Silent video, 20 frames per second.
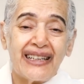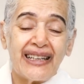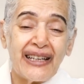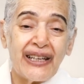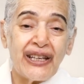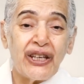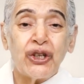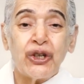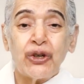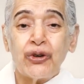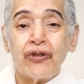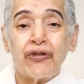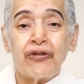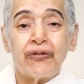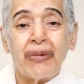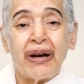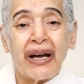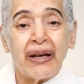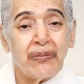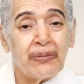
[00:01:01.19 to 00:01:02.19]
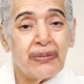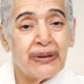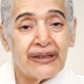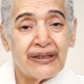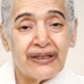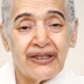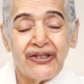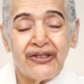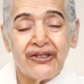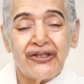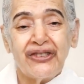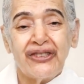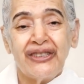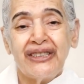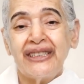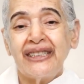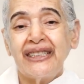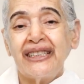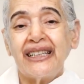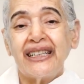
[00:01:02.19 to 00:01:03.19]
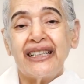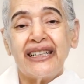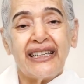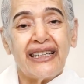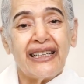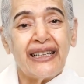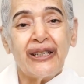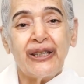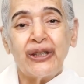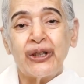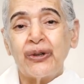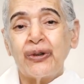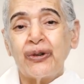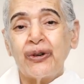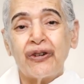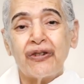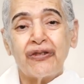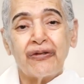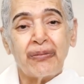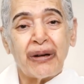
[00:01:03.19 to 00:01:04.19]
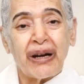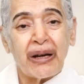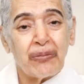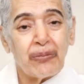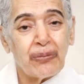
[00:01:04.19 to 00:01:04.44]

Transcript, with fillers: ego of my position, ego of my